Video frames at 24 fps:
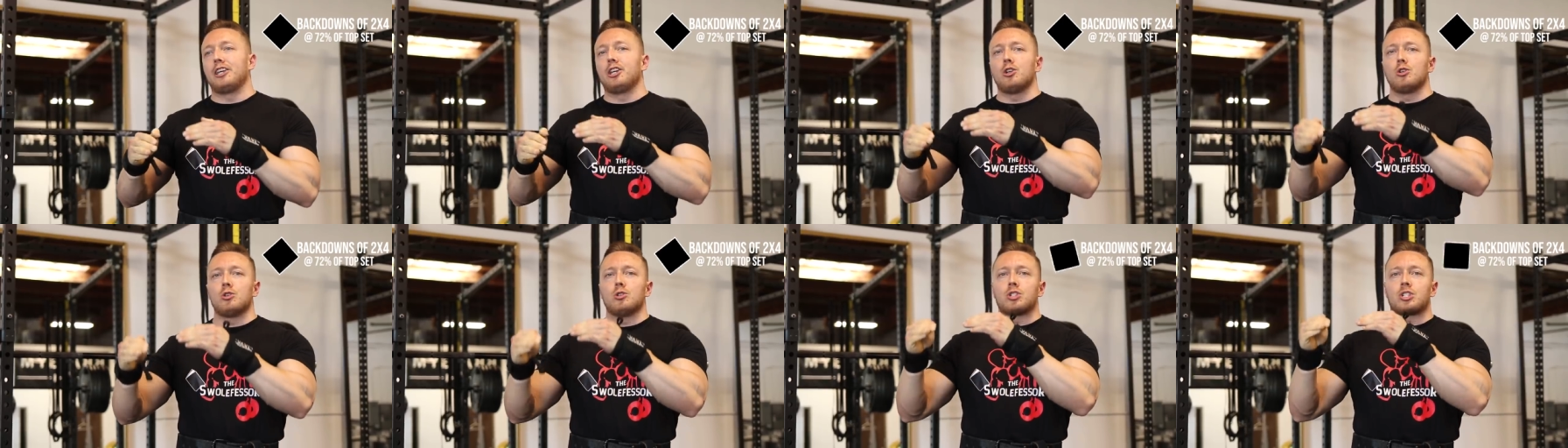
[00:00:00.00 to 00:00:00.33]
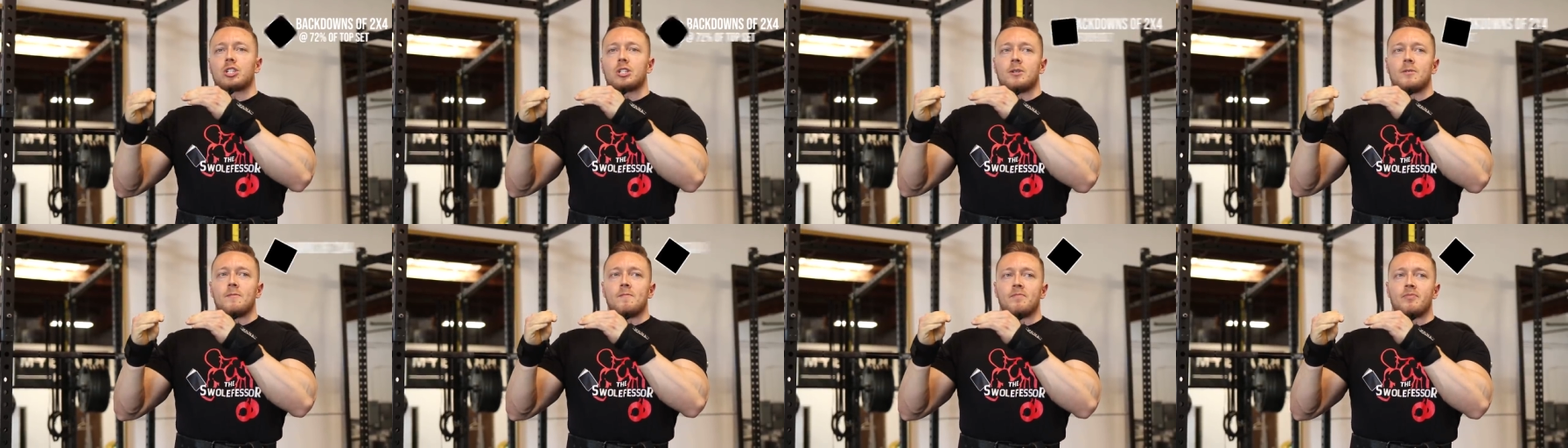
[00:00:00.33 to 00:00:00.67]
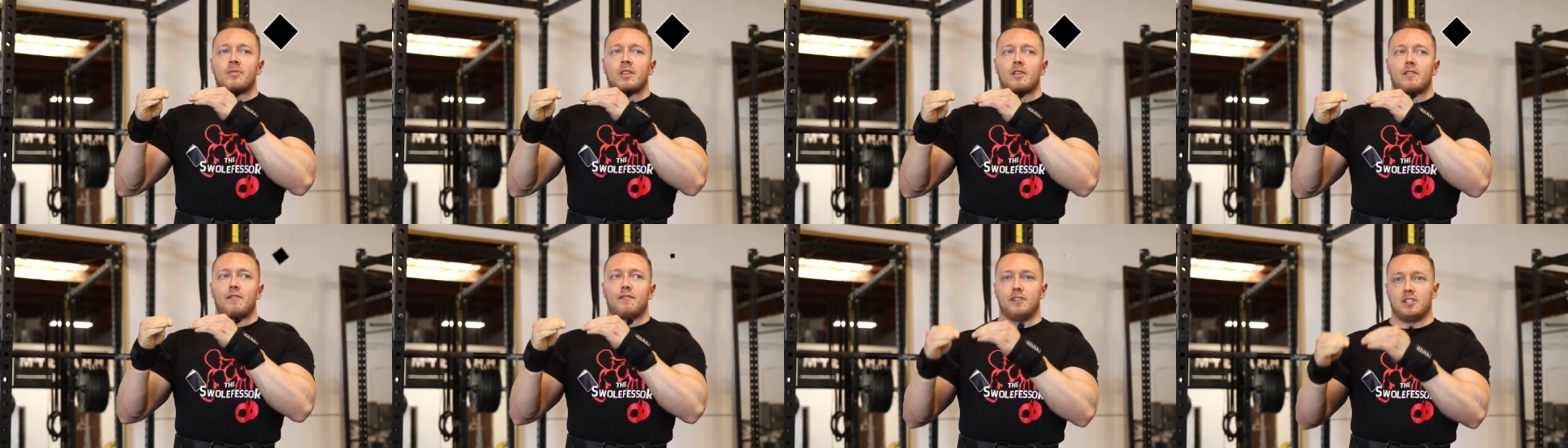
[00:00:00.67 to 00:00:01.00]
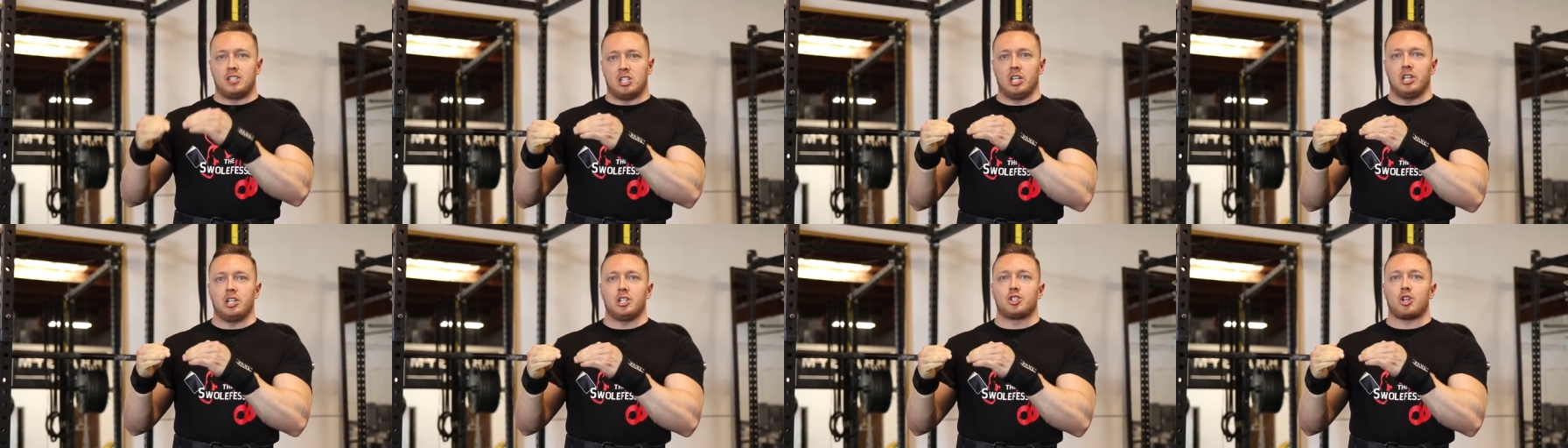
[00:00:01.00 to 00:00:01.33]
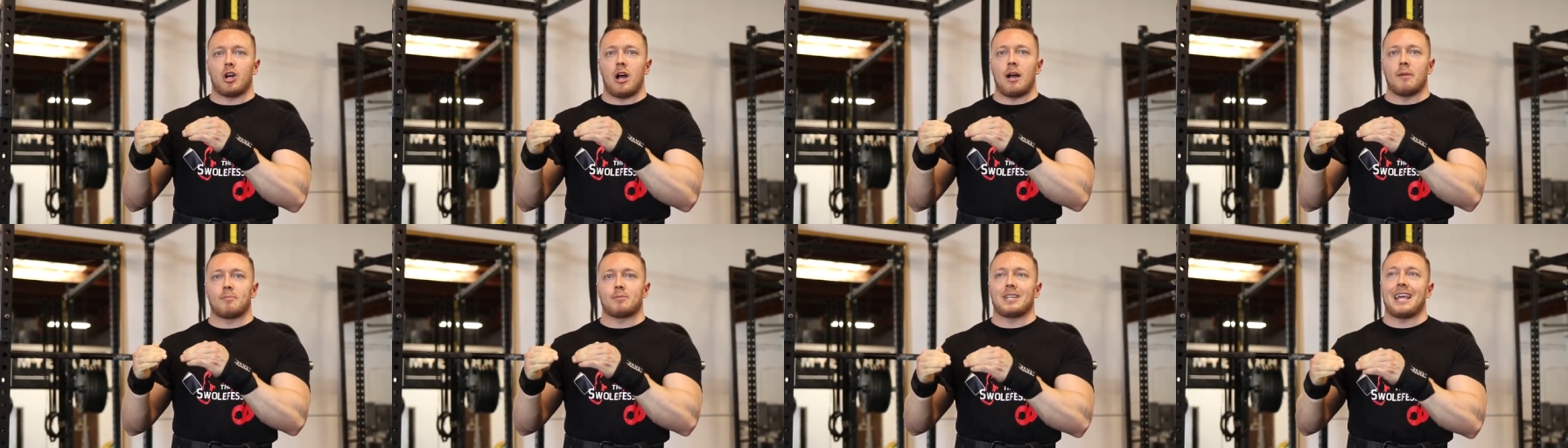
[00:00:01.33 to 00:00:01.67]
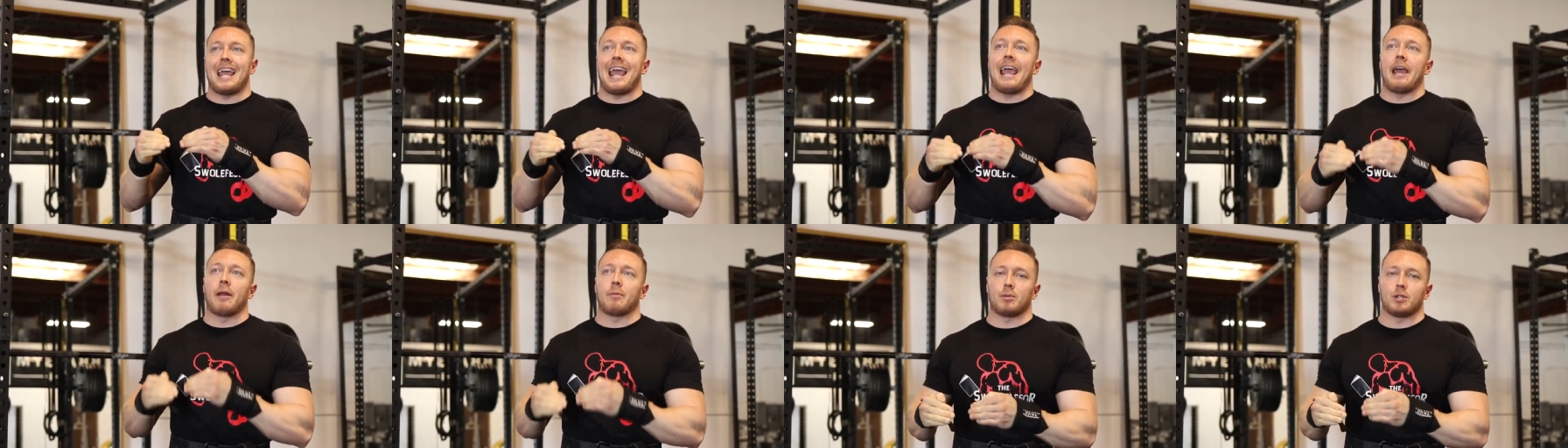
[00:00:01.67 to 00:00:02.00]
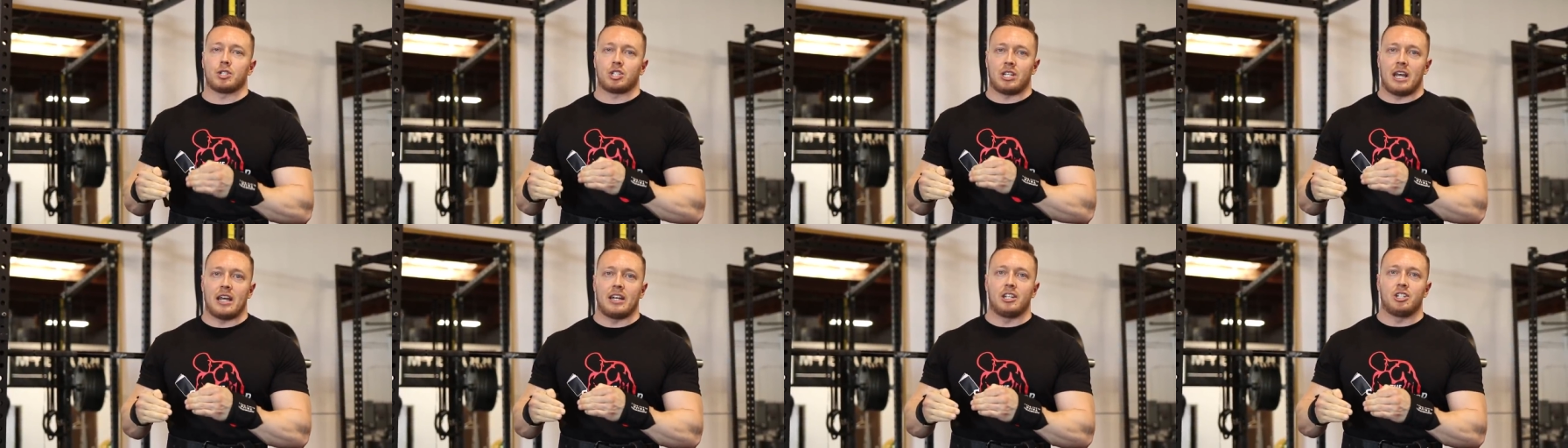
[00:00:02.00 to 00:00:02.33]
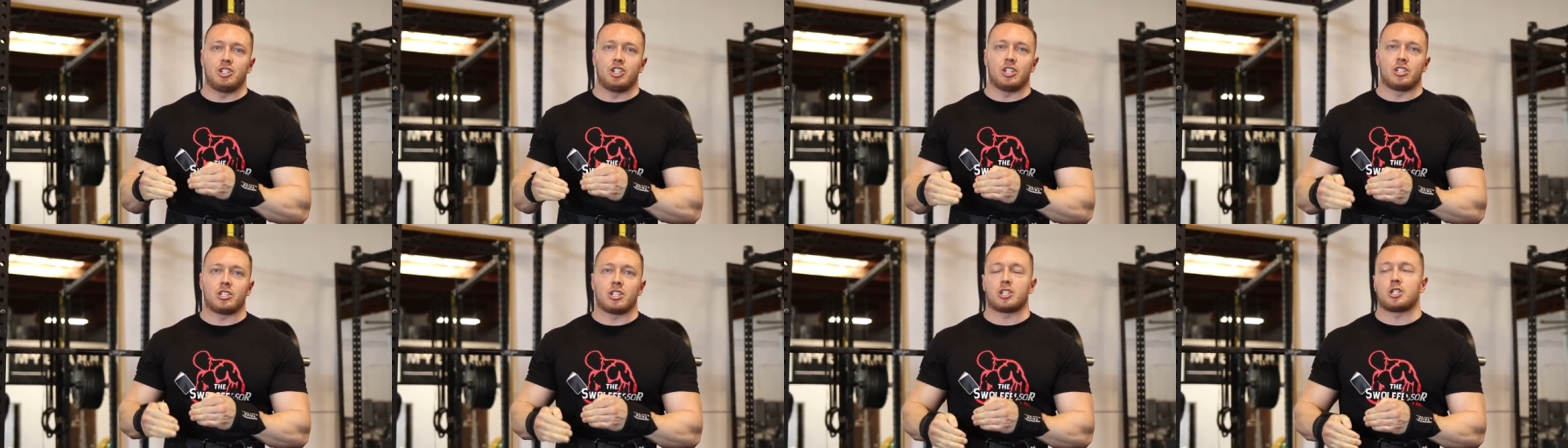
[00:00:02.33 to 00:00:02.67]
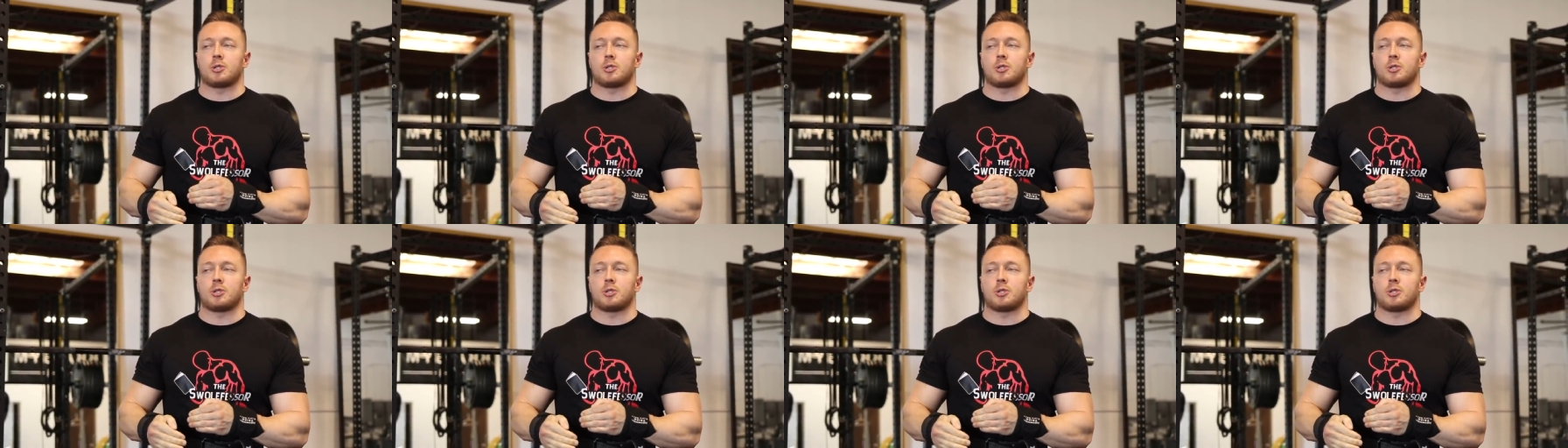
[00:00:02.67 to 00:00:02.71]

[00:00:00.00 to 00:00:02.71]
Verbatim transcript: use fatigue drops and percentages,